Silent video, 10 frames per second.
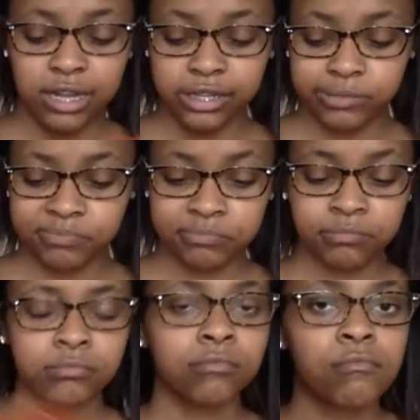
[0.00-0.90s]
um,
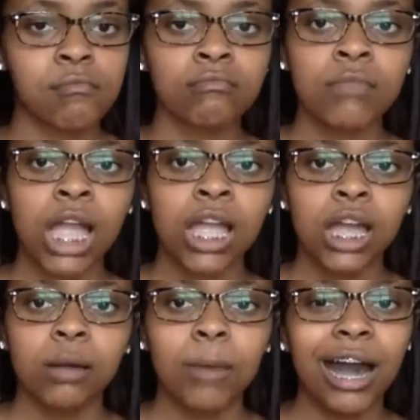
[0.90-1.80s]

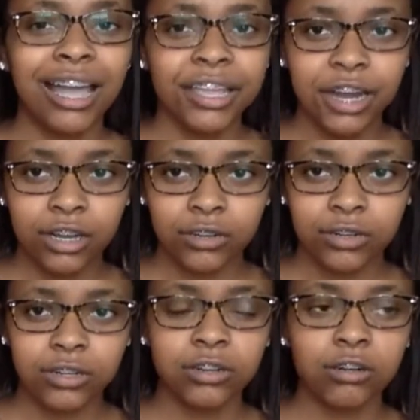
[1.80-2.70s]
my aunt and uncle
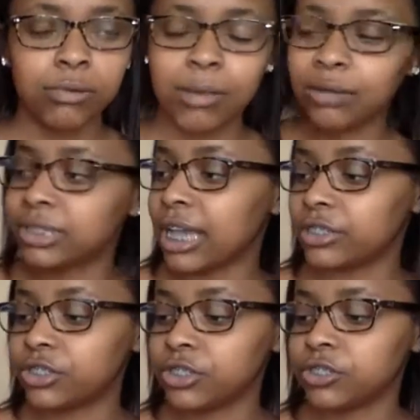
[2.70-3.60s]
on my mom's
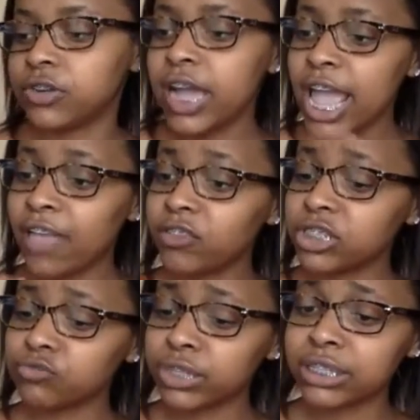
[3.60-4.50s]
side, too. And this
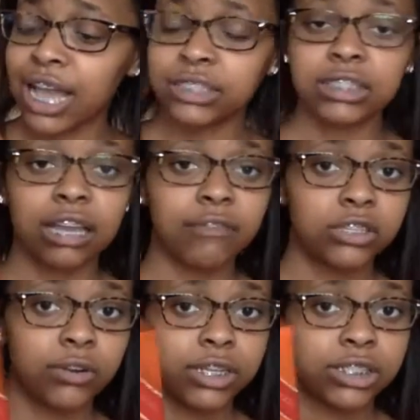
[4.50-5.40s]
is really nice. It's like a
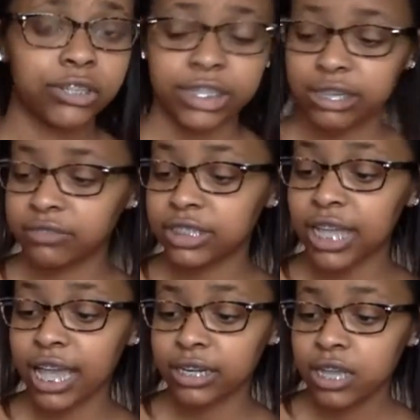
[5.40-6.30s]
Victoria's Secret gift
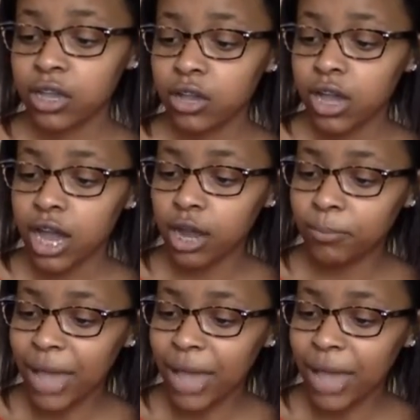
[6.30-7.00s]
set. Um,